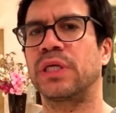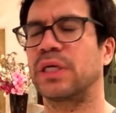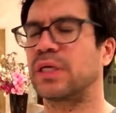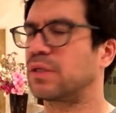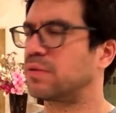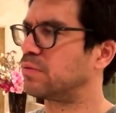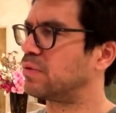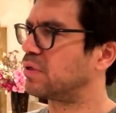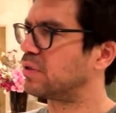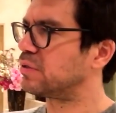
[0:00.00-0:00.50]
got
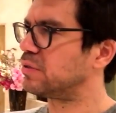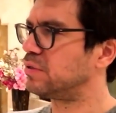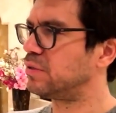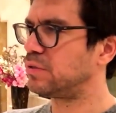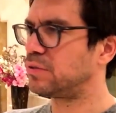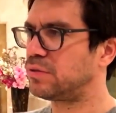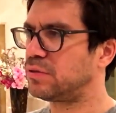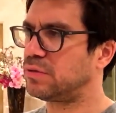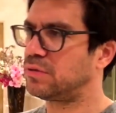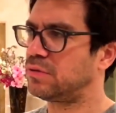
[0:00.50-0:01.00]
to go,
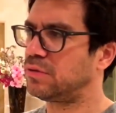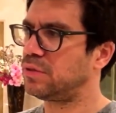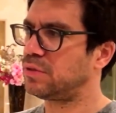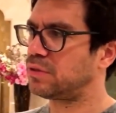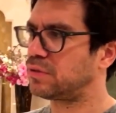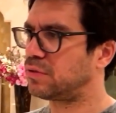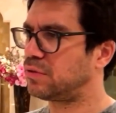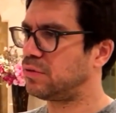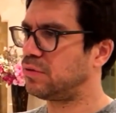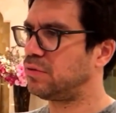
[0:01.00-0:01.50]

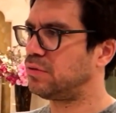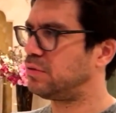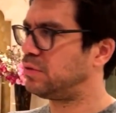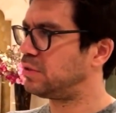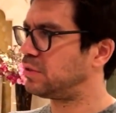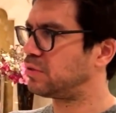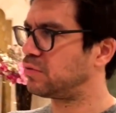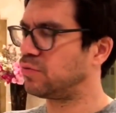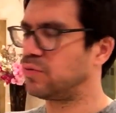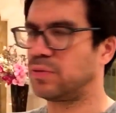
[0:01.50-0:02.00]
this dude,
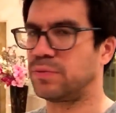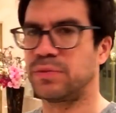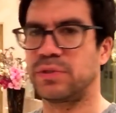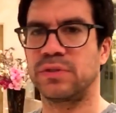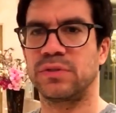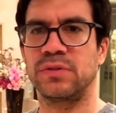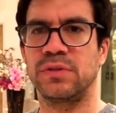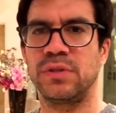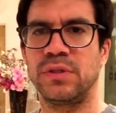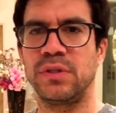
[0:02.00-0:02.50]
this
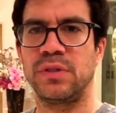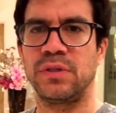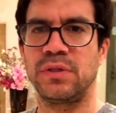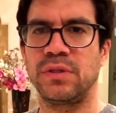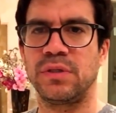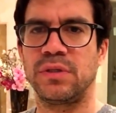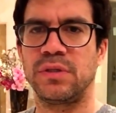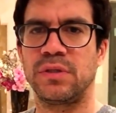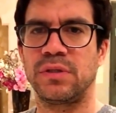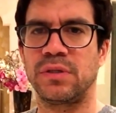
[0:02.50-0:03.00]
woman's,
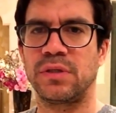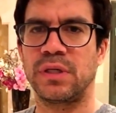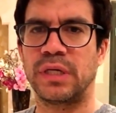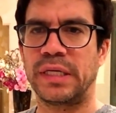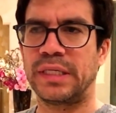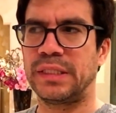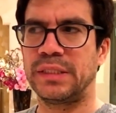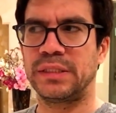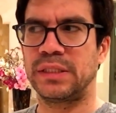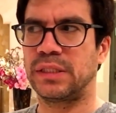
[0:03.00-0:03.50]

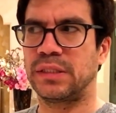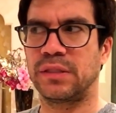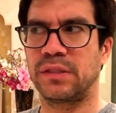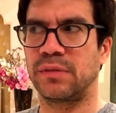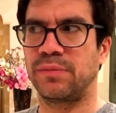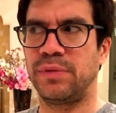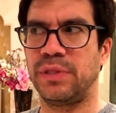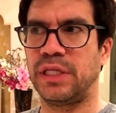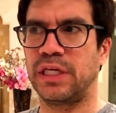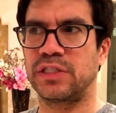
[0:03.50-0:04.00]
I didn't think they're
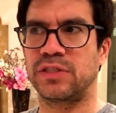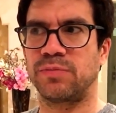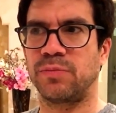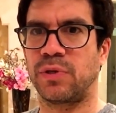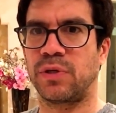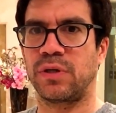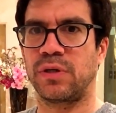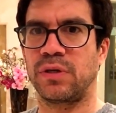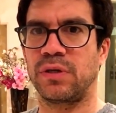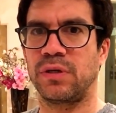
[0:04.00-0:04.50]
going to be that
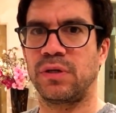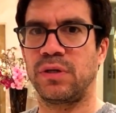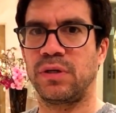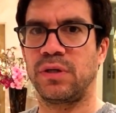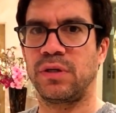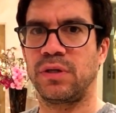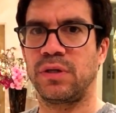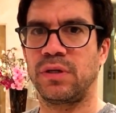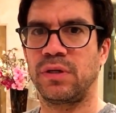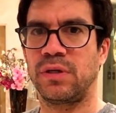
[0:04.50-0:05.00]
smart.
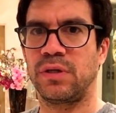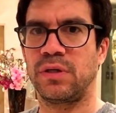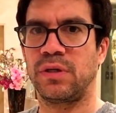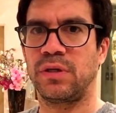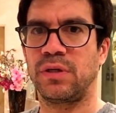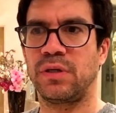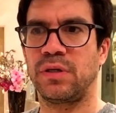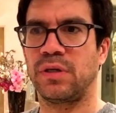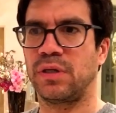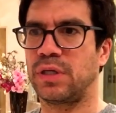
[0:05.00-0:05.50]

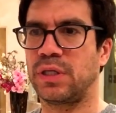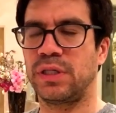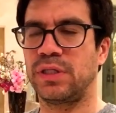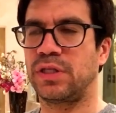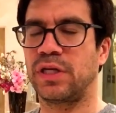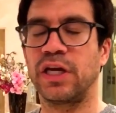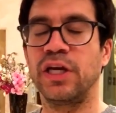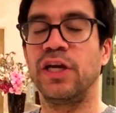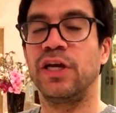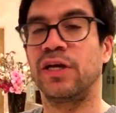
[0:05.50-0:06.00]
I didn't
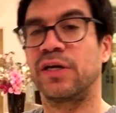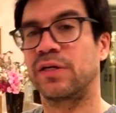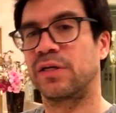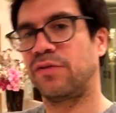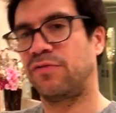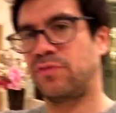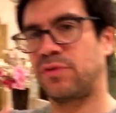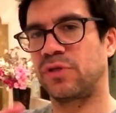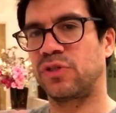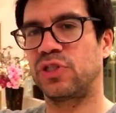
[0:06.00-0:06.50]
think.
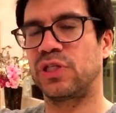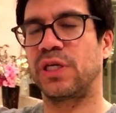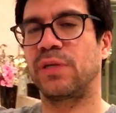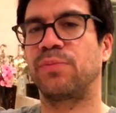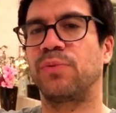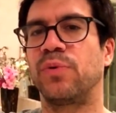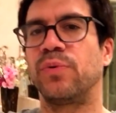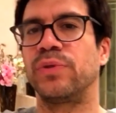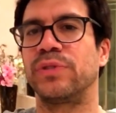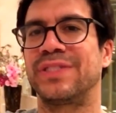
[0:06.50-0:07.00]
Give you an
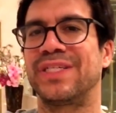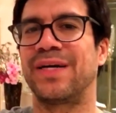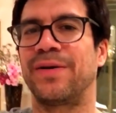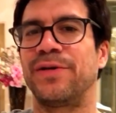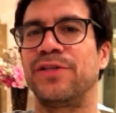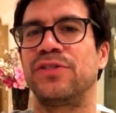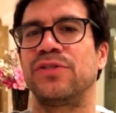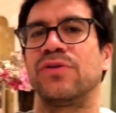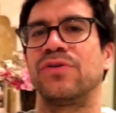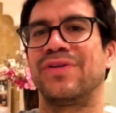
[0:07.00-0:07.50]
example one time. I
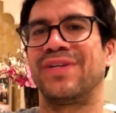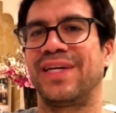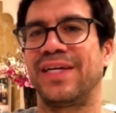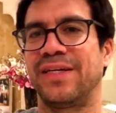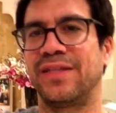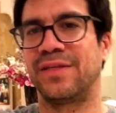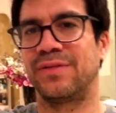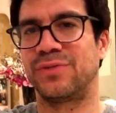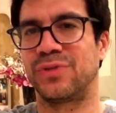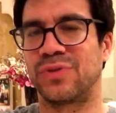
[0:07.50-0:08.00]
used to own
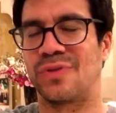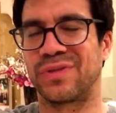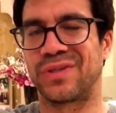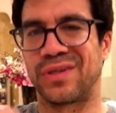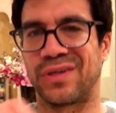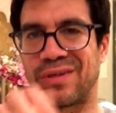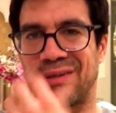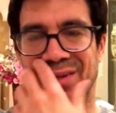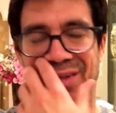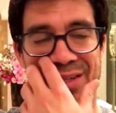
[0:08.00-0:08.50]
nightclubs in North
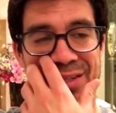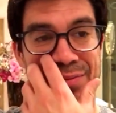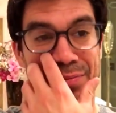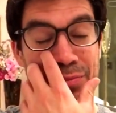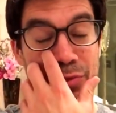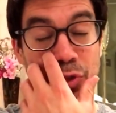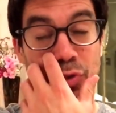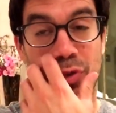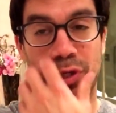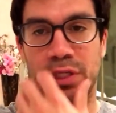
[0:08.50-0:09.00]
Carolina.
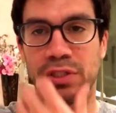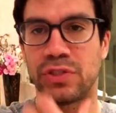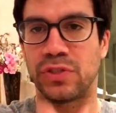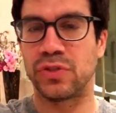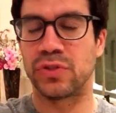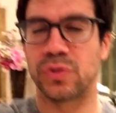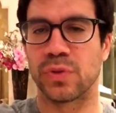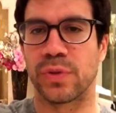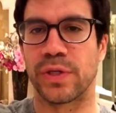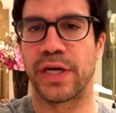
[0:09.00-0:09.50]
Crazy
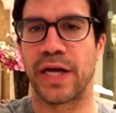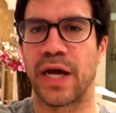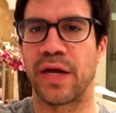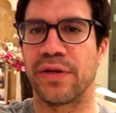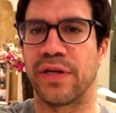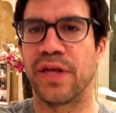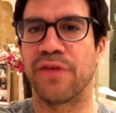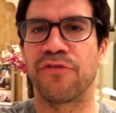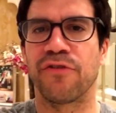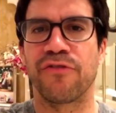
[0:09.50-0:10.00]
story. I'll
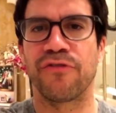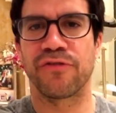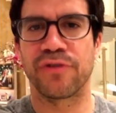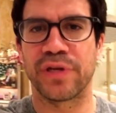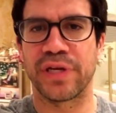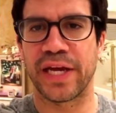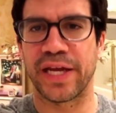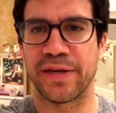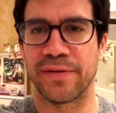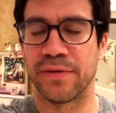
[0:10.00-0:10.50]
never
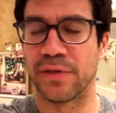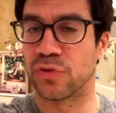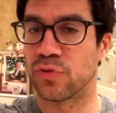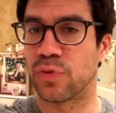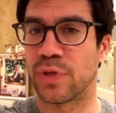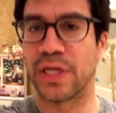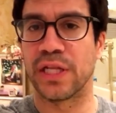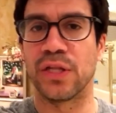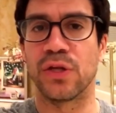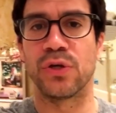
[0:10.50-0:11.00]
forget. That's
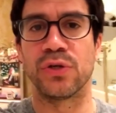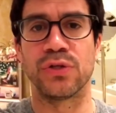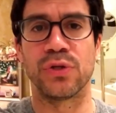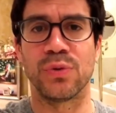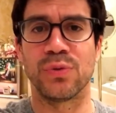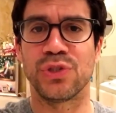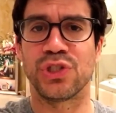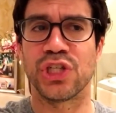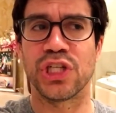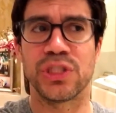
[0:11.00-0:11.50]
where I learned.
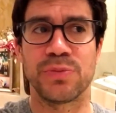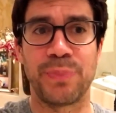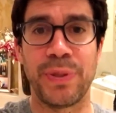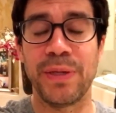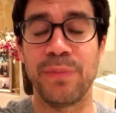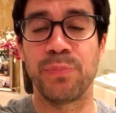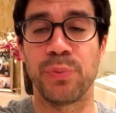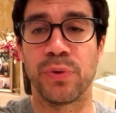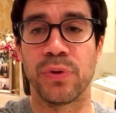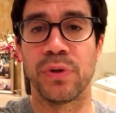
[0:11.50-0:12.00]
Don't judge
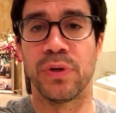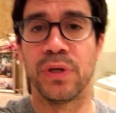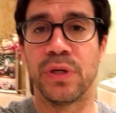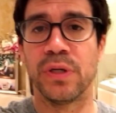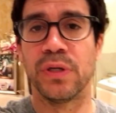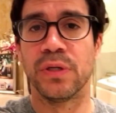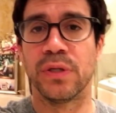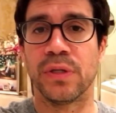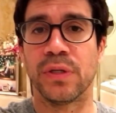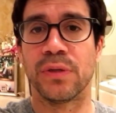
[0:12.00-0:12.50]
people
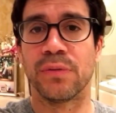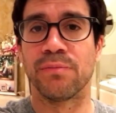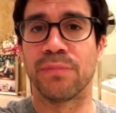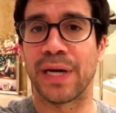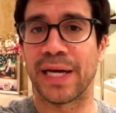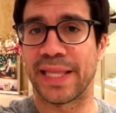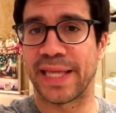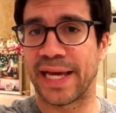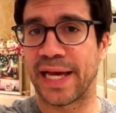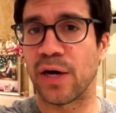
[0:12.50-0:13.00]

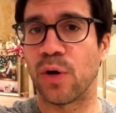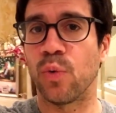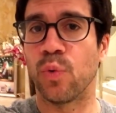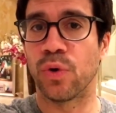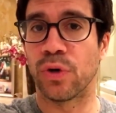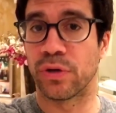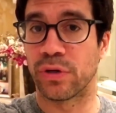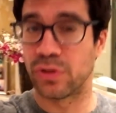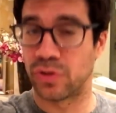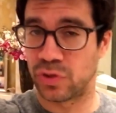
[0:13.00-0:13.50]
by the
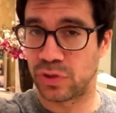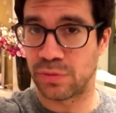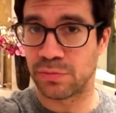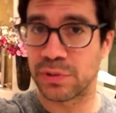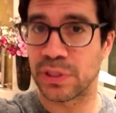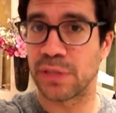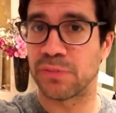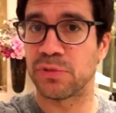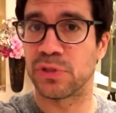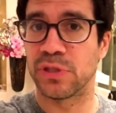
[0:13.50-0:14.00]
outward because
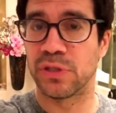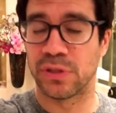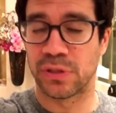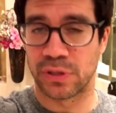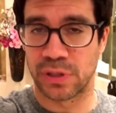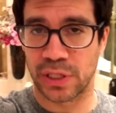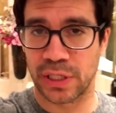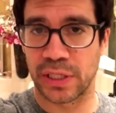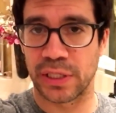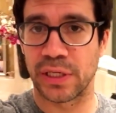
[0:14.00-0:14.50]
sometimes you can look
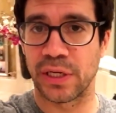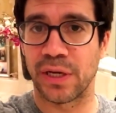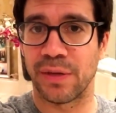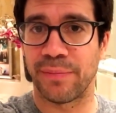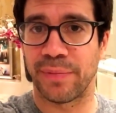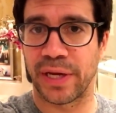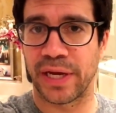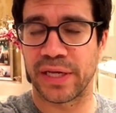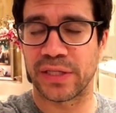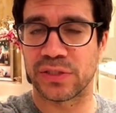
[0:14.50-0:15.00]
like a
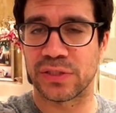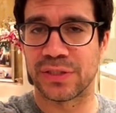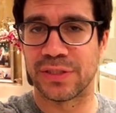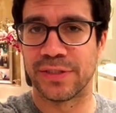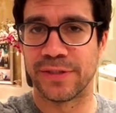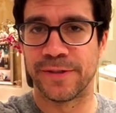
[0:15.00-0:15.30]
dumbass.